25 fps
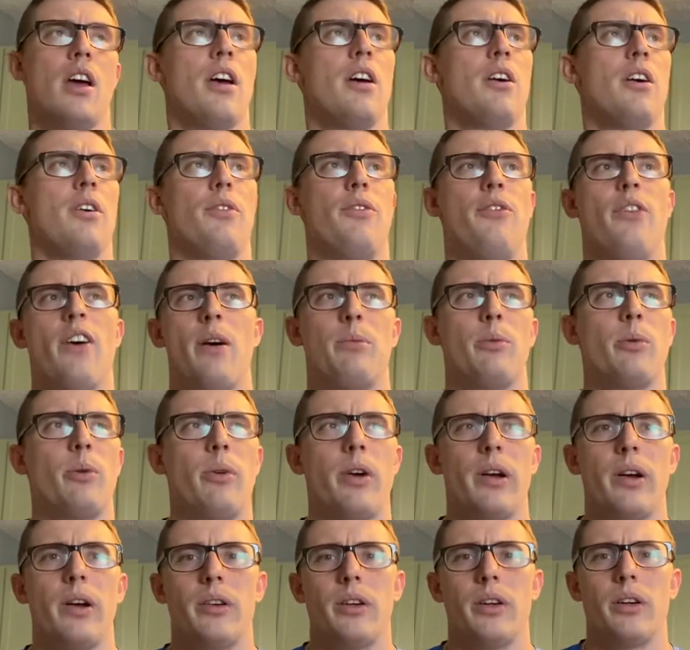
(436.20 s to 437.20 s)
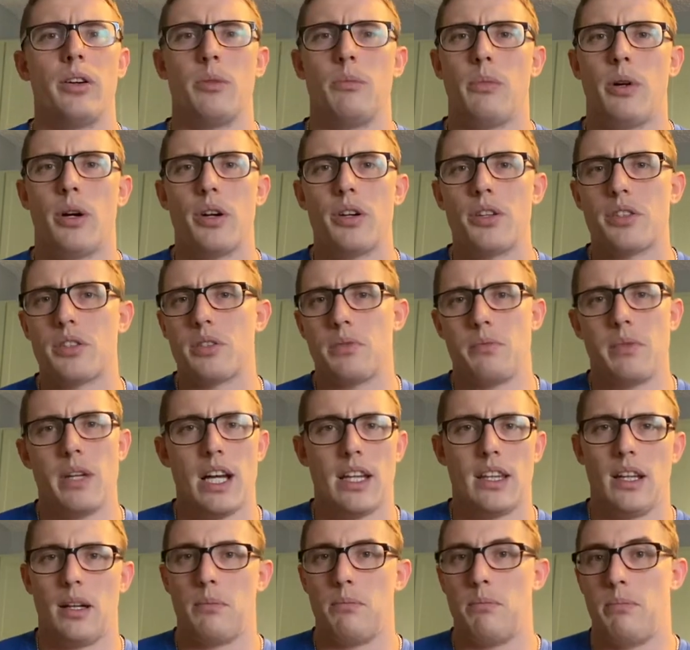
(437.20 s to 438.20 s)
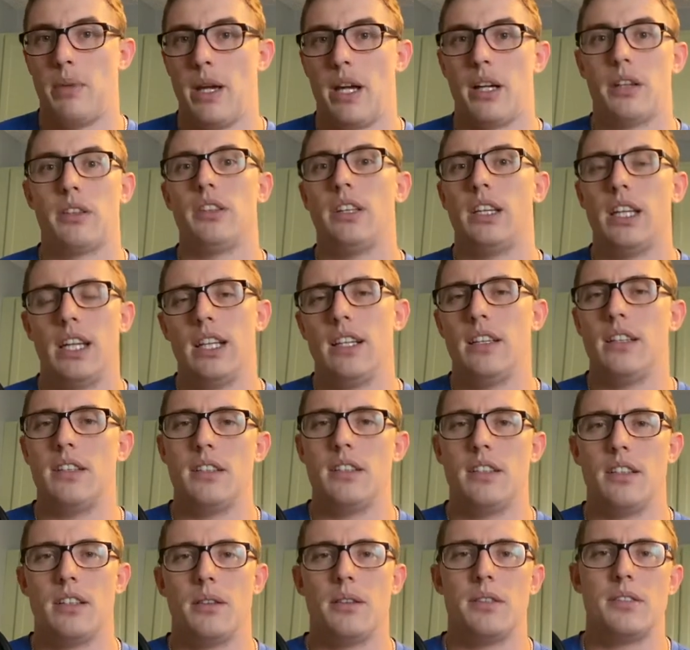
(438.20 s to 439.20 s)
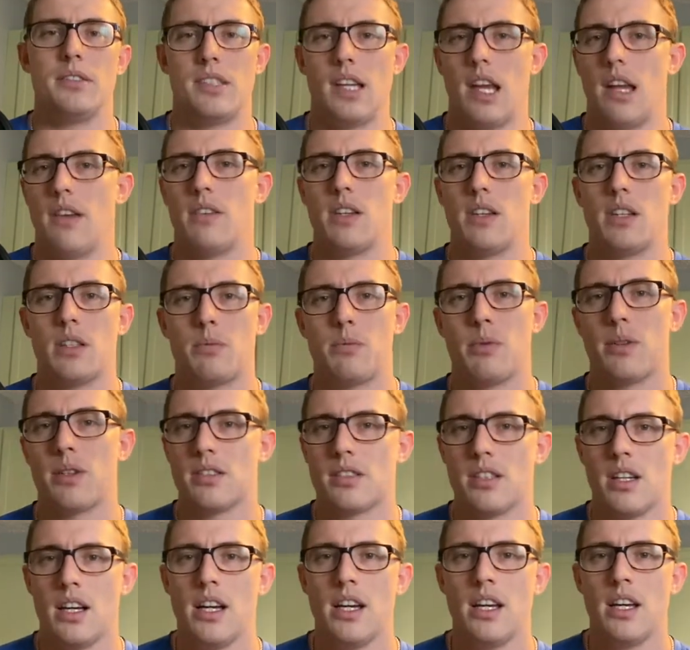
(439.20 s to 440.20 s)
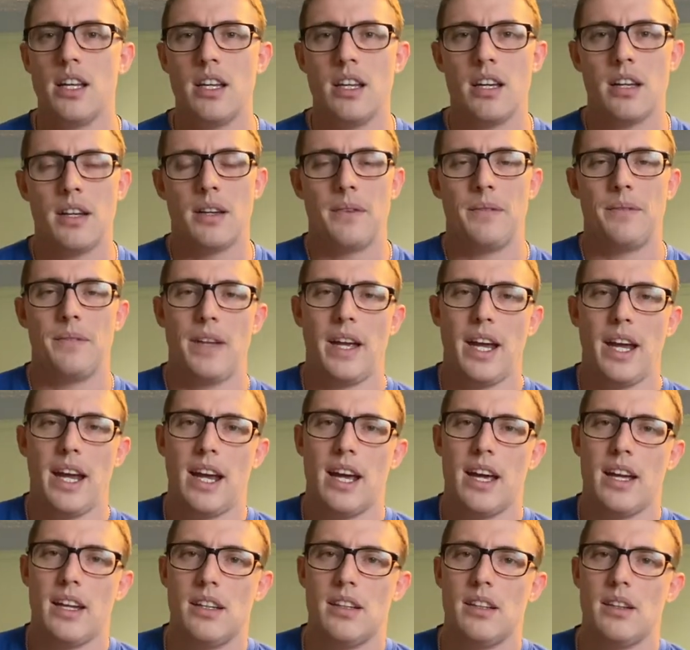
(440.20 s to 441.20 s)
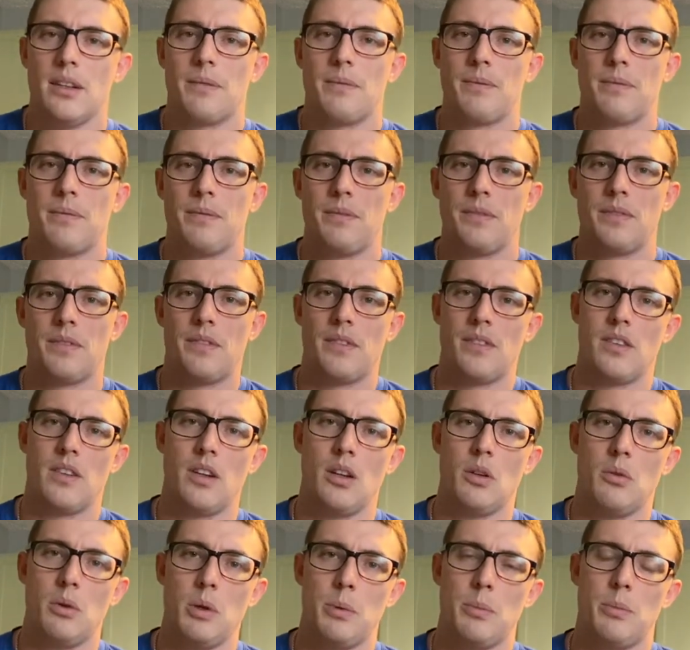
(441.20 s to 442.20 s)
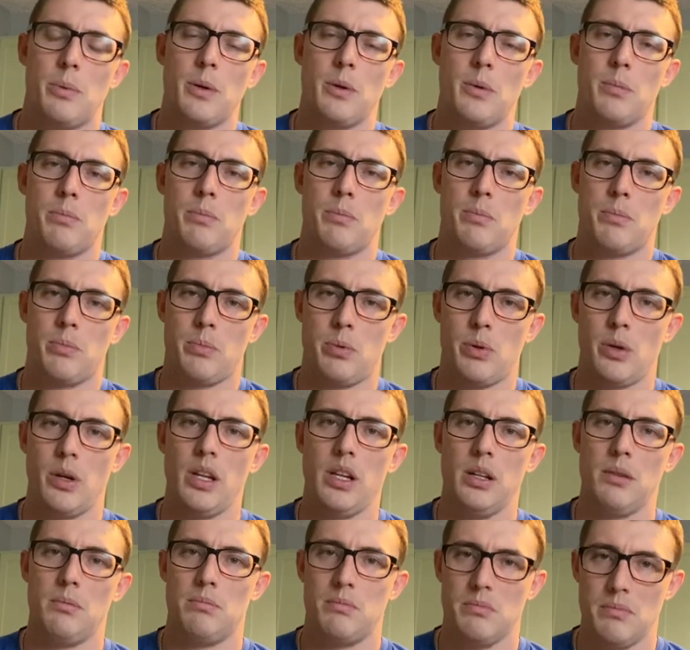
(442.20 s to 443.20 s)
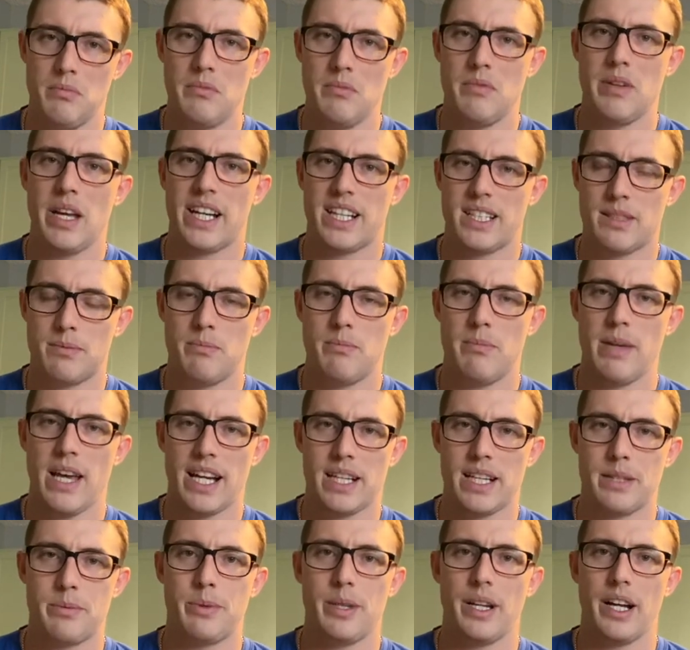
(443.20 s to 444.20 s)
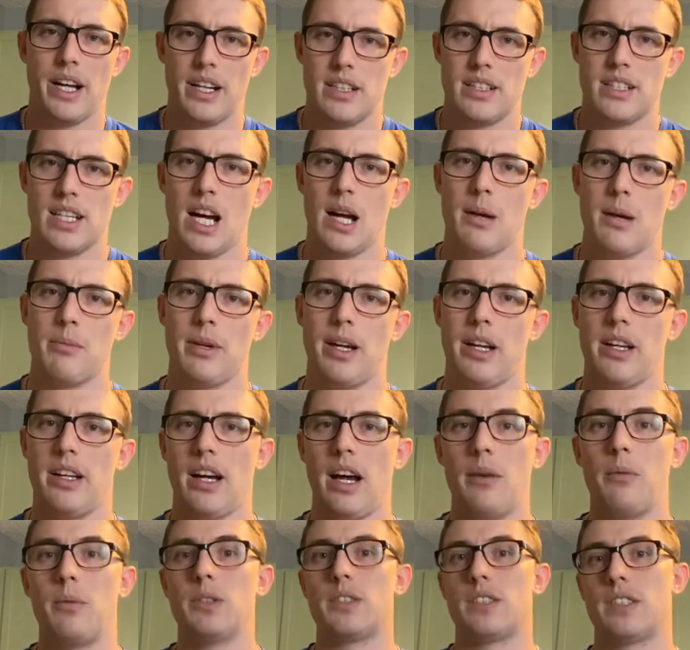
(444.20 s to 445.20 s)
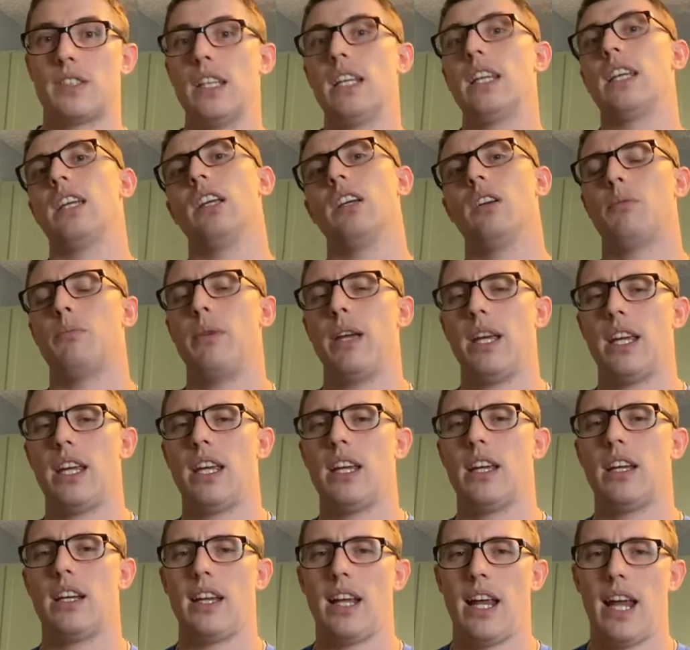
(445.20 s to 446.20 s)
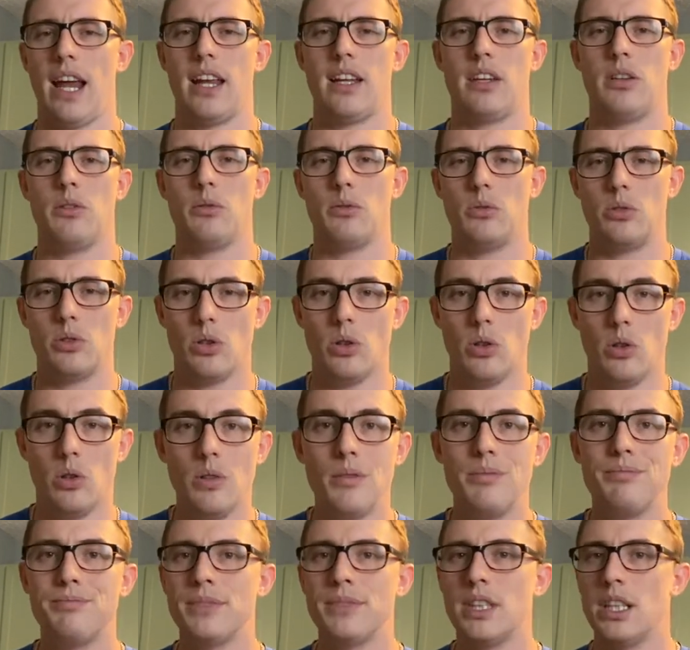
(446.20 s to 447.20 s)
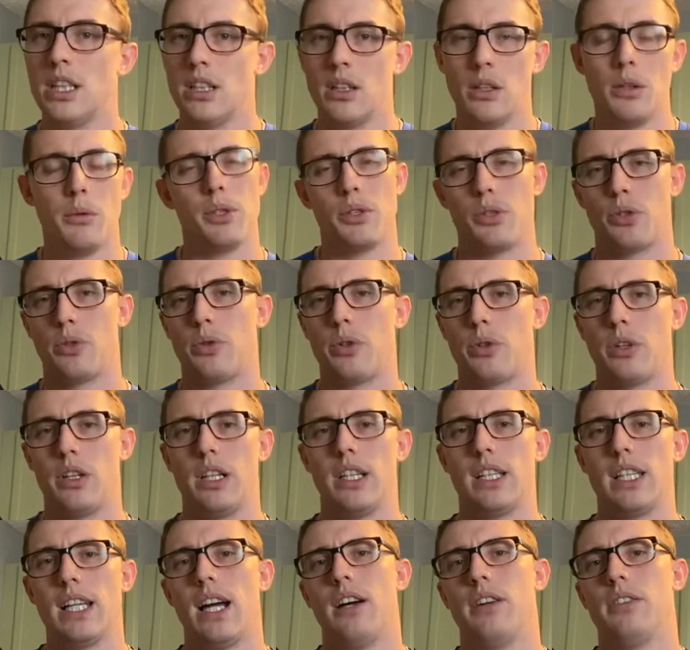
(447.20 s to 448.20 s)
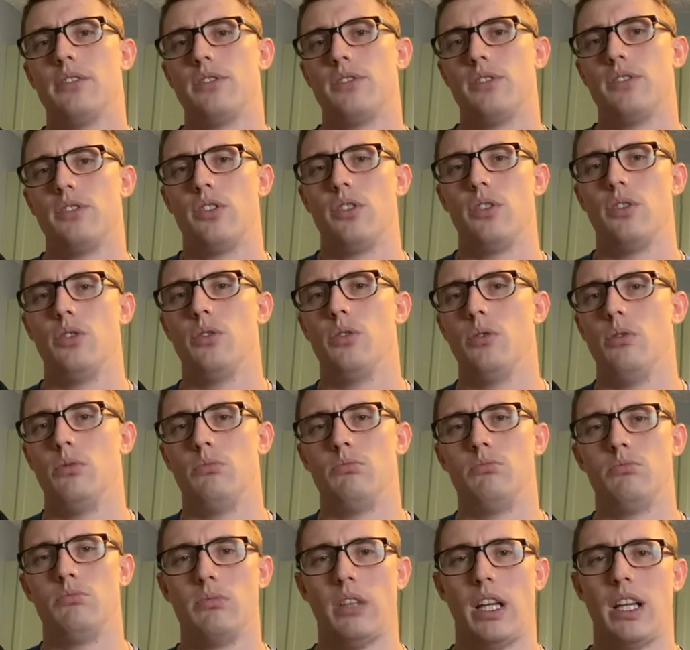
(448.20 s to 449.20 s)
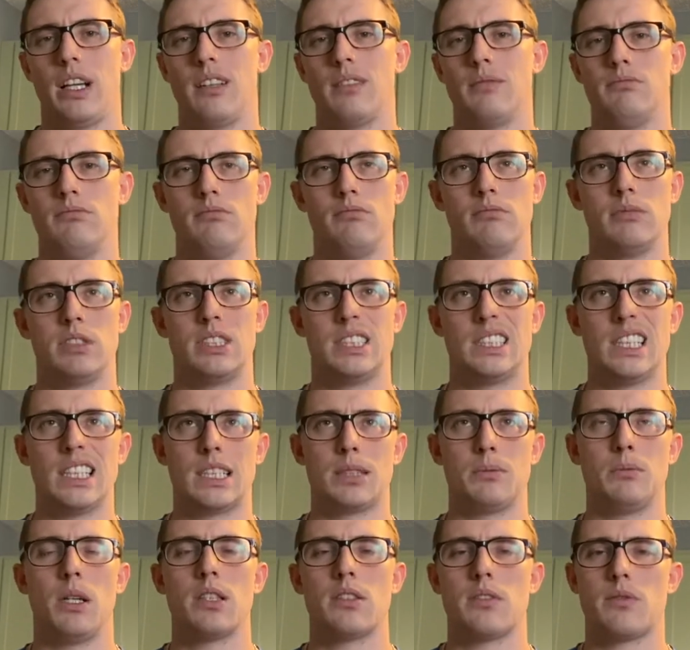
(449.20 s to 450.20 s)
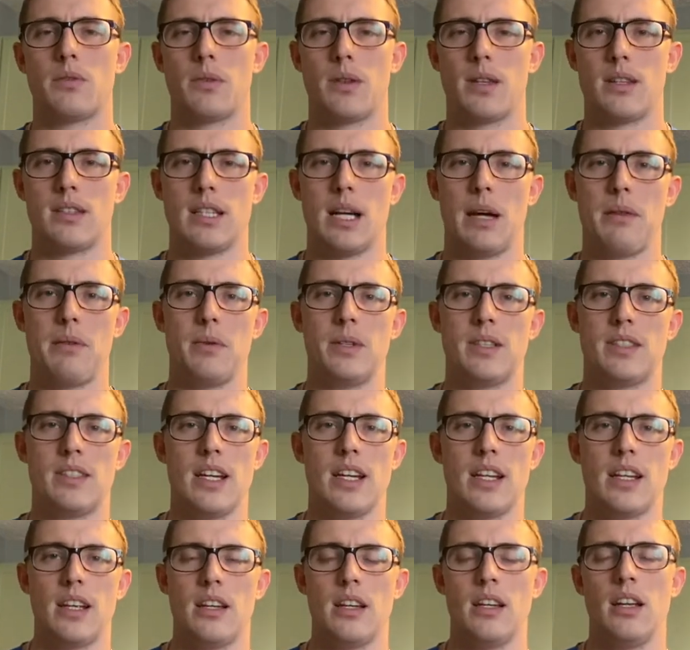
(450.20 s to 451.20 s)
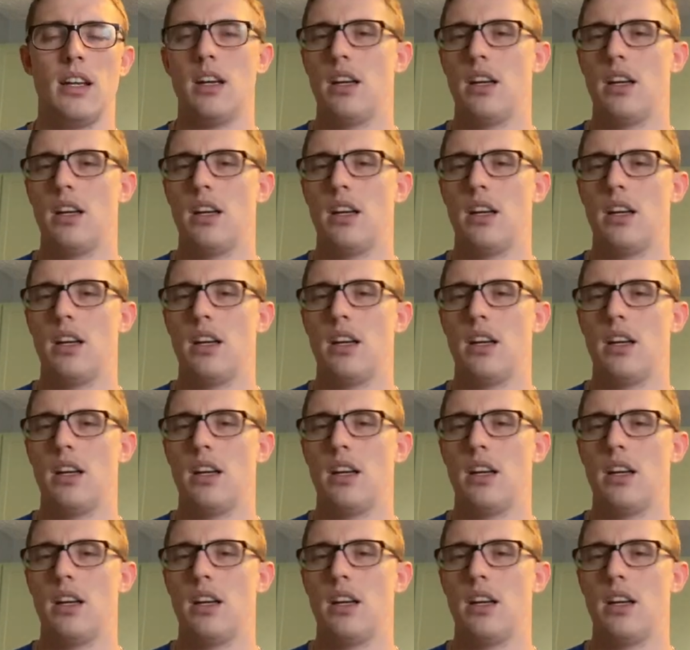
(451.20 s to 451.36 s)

February or March and we had like barely any savings put aside. And, you know, we put a pretty ex expedited timeline. I was thinking of making an annual goal. We shortened it down to like six months from the time that we set it.